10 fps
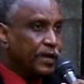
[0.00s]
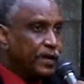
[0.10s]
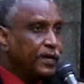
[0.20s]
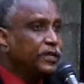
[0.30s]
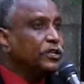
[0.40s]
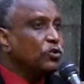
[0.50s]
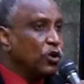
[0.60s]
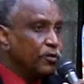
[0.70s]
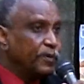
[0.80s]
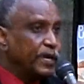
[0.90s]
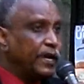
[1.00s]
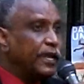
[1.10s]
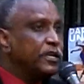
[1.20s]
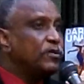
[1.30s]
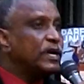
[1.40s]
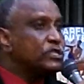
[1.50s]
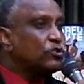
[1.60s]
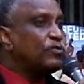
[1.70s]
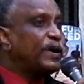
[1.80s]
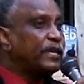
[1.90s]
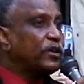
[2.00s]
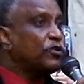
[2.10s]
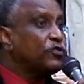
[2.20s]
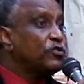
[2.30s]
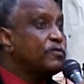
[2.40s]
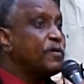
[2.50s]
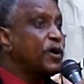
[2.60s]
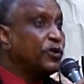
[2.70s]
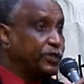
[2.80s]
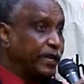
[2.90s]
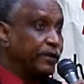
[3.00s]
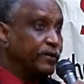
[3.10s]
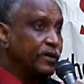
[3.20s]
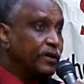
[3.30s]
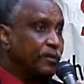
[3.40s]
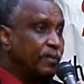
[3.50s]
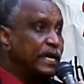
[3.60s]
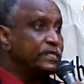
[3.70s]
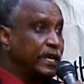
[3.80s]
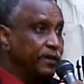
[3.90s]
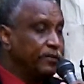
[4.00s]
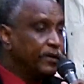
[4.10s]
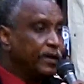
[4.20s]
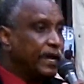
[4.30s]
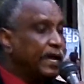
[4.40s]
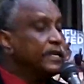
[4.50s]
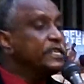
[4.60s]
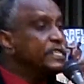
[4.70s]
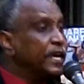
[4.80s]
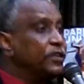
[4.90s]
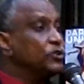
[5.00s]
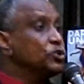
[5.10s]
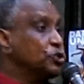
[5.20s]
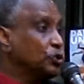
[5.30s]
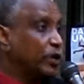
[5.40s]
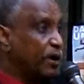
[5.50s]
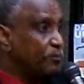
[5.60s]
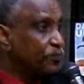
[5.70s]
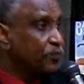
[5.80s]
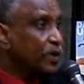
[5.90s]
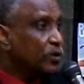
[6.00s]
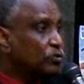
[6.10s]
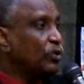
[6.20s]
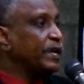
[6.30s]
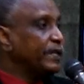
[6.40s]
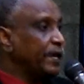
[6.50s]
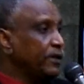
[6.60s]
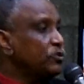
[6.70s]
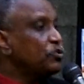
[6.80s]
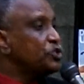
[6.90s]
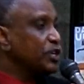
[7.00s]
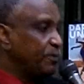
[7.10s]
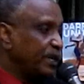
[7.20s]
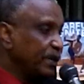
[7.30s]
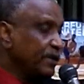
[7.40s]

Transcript: He did call me, and he was the commander of the Nuba Mountain by then. And he said, you should come to London to see me.